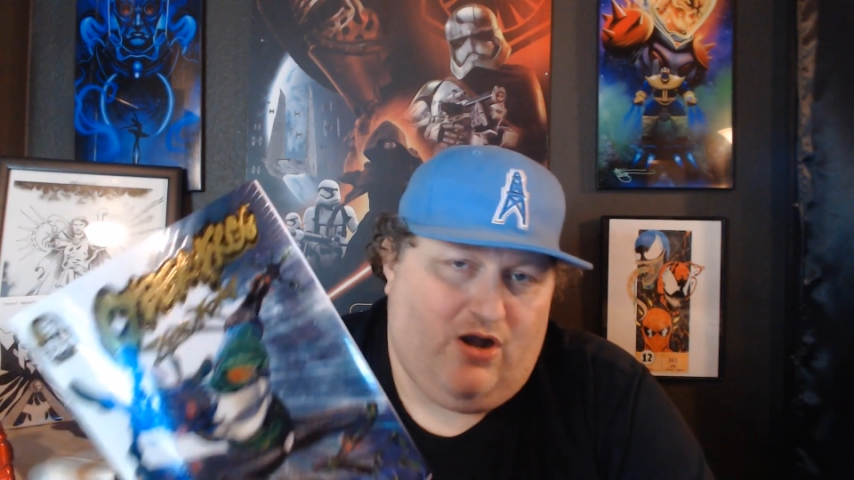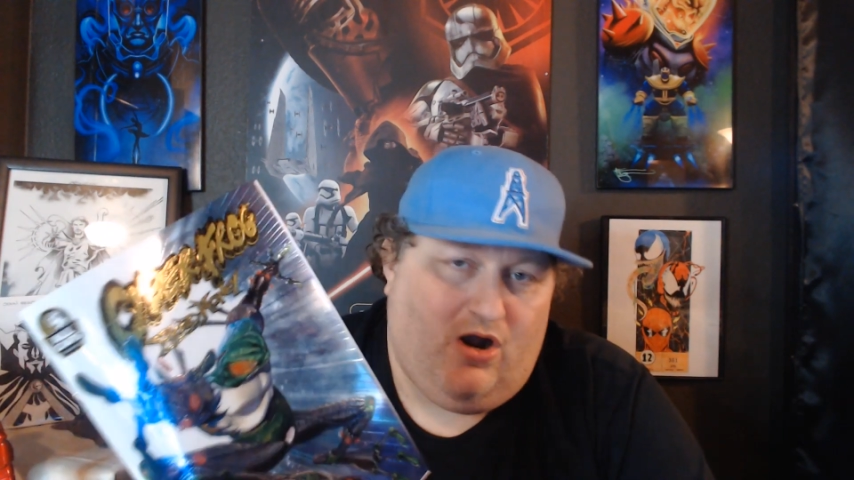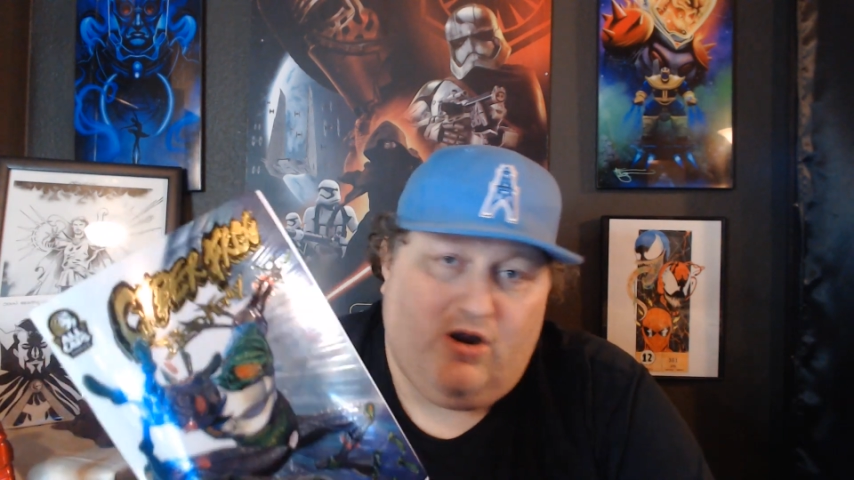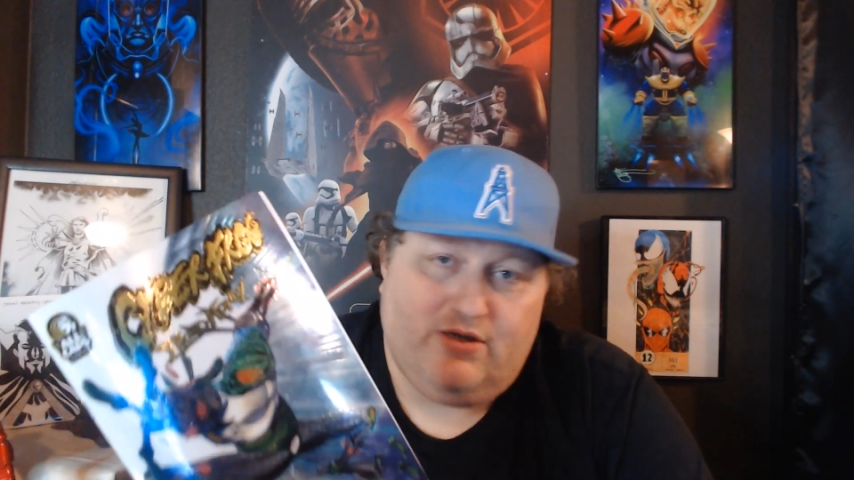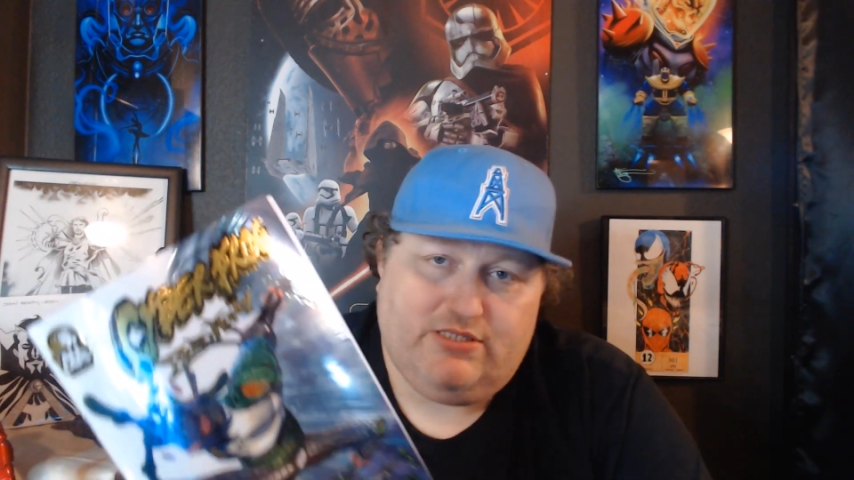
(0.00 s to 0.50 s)

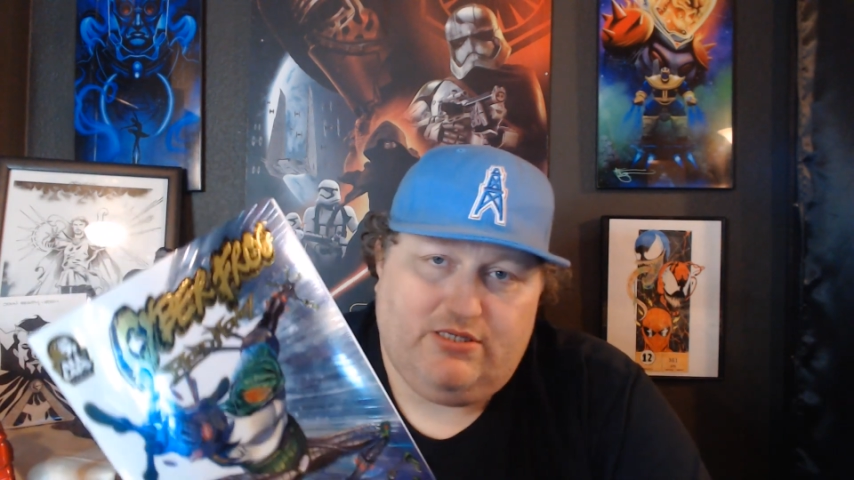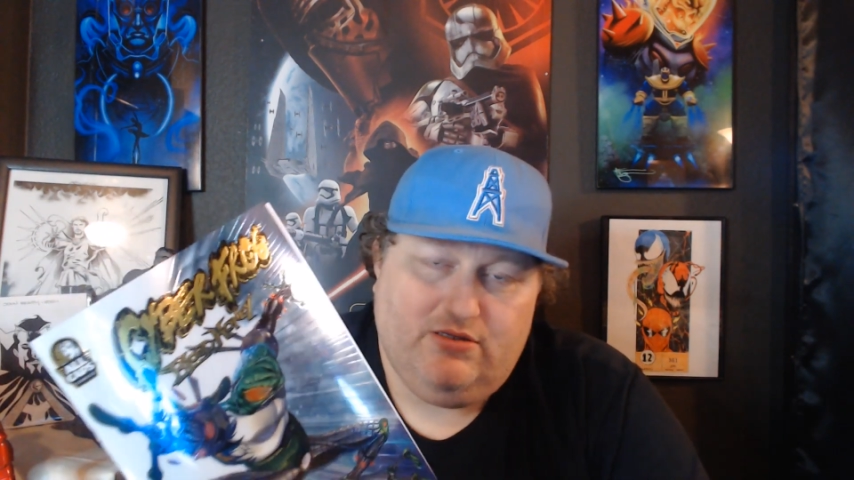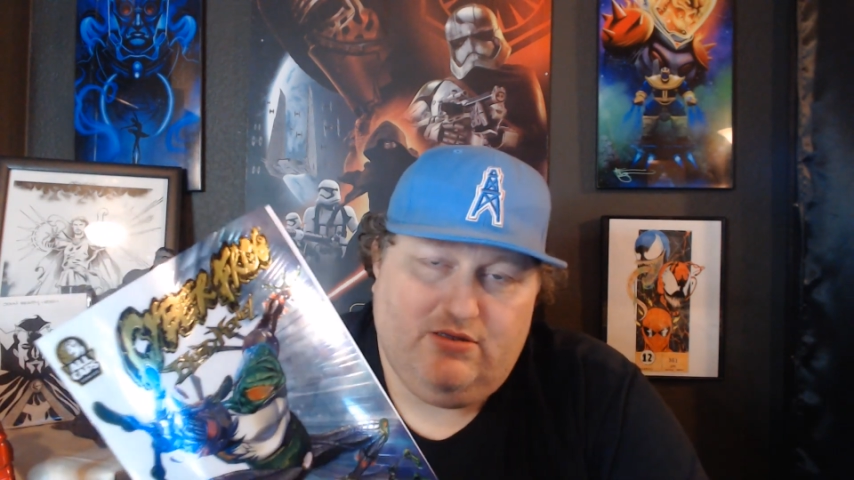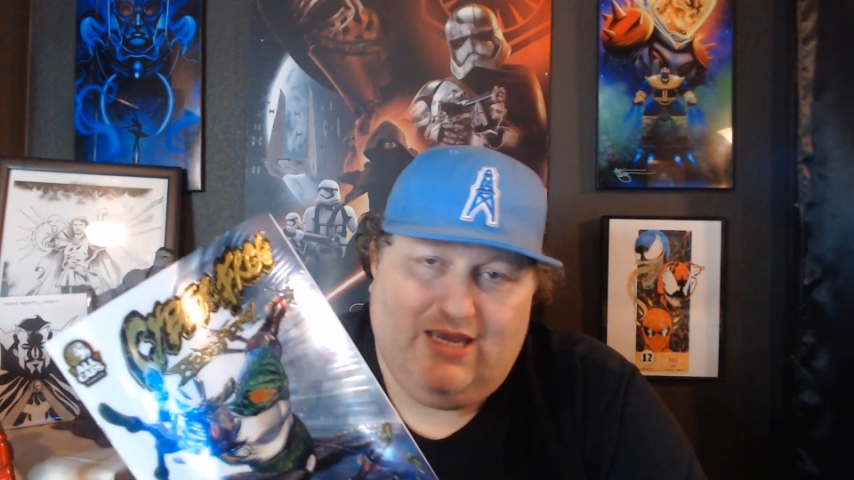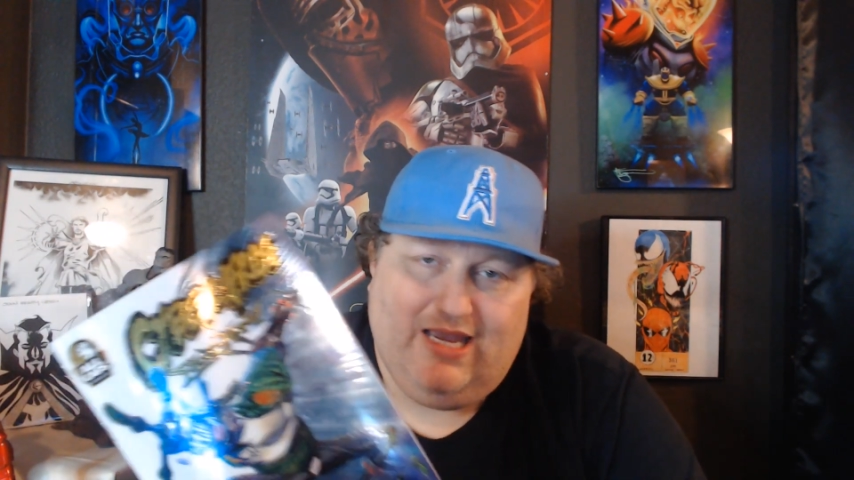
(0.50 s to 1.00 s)
art
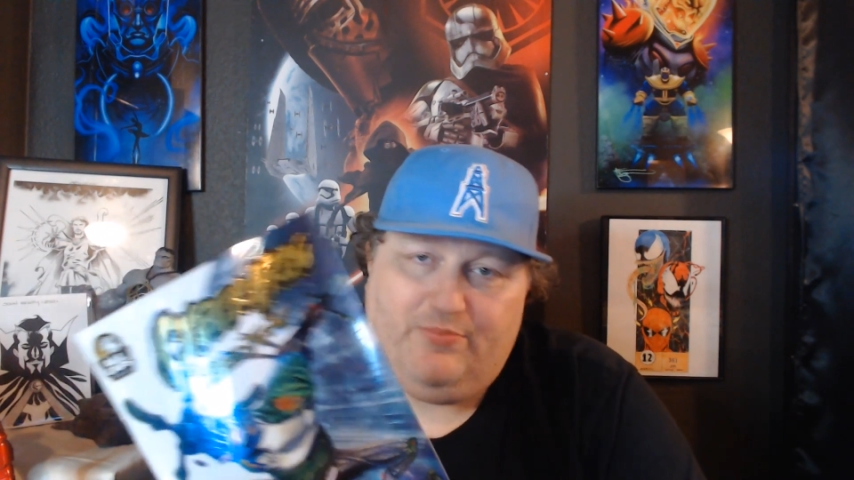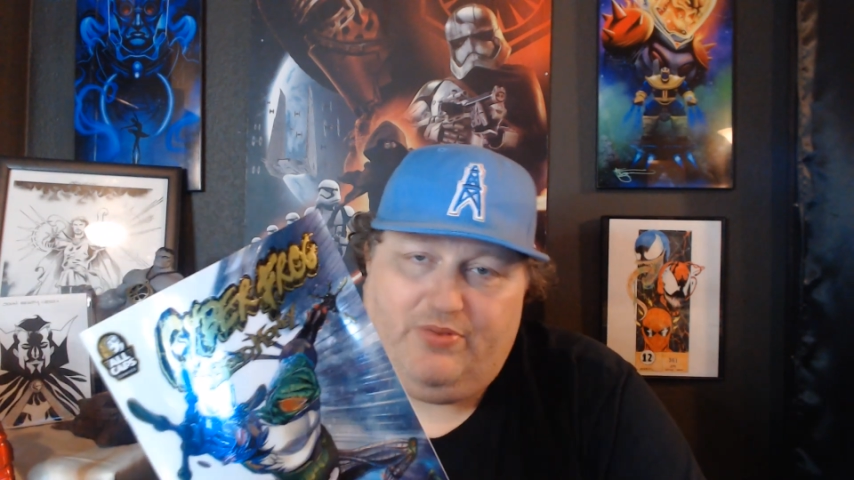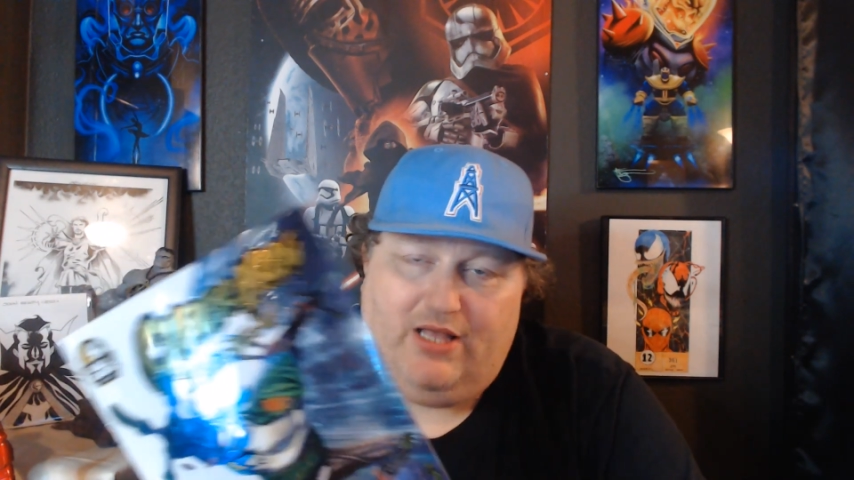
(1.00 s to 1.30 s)
A+,